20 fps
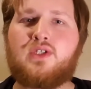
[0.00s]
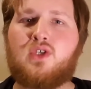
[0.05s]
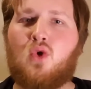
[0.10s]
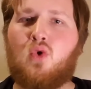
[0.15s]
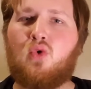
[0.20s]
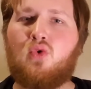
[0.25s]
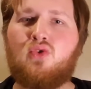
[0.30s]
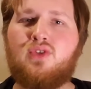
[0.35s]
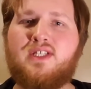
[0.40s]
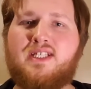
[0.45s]

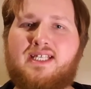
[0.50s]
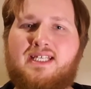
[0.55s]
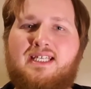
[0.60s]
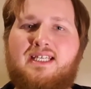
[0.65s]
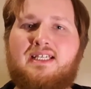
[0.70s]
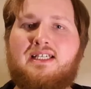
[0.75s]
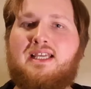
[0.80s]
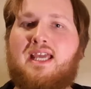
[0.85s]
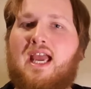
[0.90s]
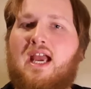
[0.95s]
It was
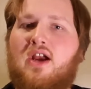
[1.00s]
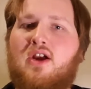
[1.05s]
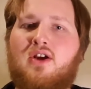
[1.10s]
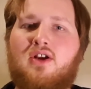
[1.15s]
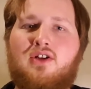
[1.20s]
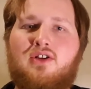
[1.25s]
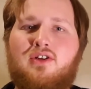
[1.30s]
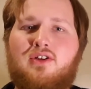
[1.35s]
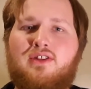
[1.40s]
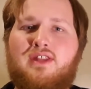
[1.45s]
cool to see a
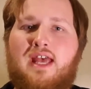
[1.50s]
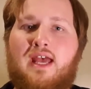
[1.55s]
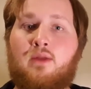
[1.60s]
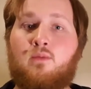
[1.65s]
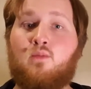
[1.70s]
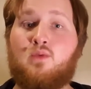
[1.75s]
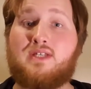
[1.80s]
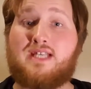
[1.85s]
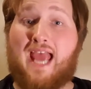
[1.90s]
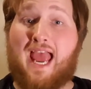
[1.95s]

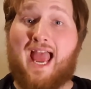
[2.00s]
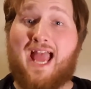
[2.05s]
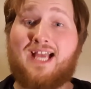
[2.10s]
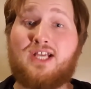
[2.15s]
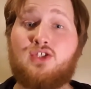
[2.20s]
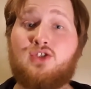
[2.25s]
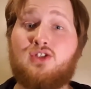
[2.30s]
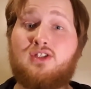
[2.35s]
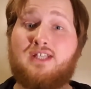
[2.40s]
character that was